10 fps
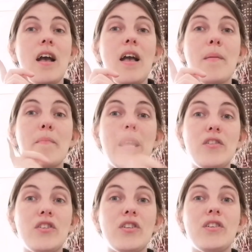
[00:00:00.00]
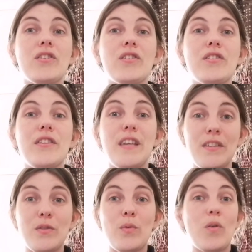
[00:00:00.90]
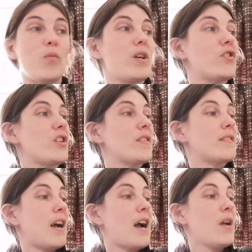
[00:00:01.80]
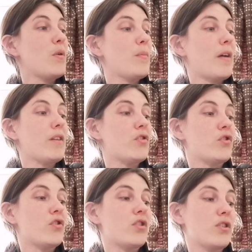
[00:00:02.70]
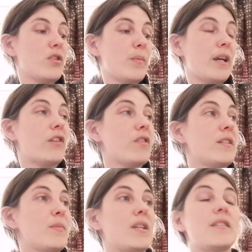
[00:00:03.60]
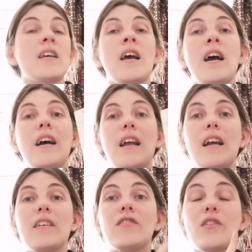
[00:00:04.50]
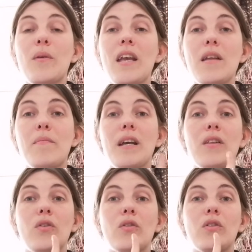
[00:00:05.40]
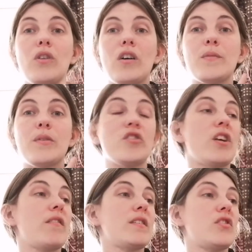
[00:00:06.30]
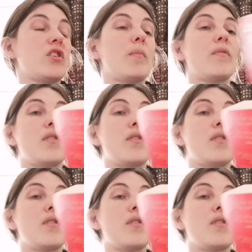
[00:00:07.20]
mentioned this one, which is I Will Marry George Clooney by Christmas. And I saw it in my local hospice charity shop